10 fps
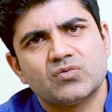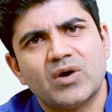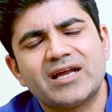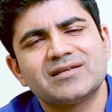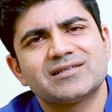
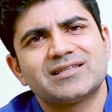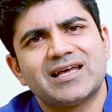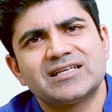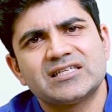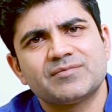why does a
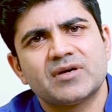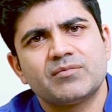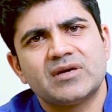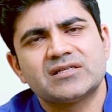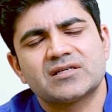thalassemia
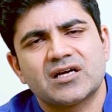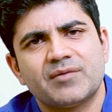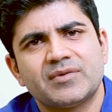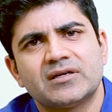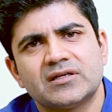major
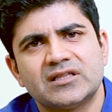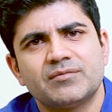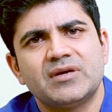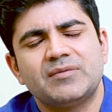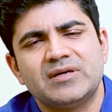come in the
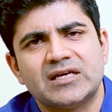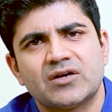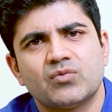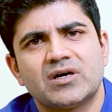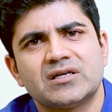baby,
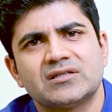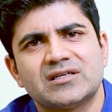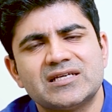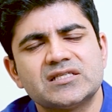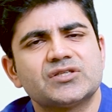and what are the
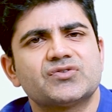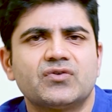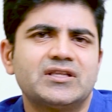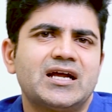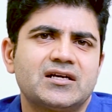reasons
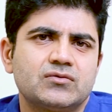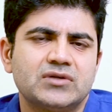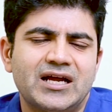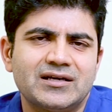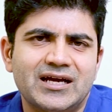for that.
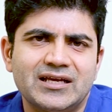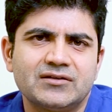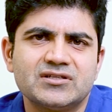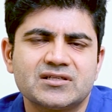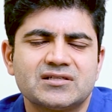And I
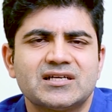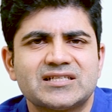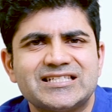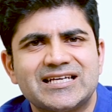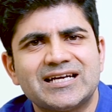discussed that's
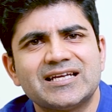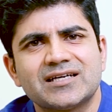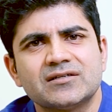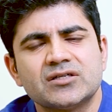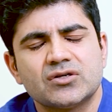a
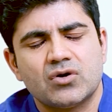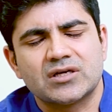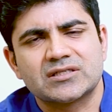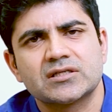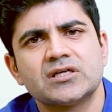genetic
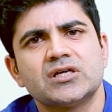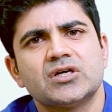cause.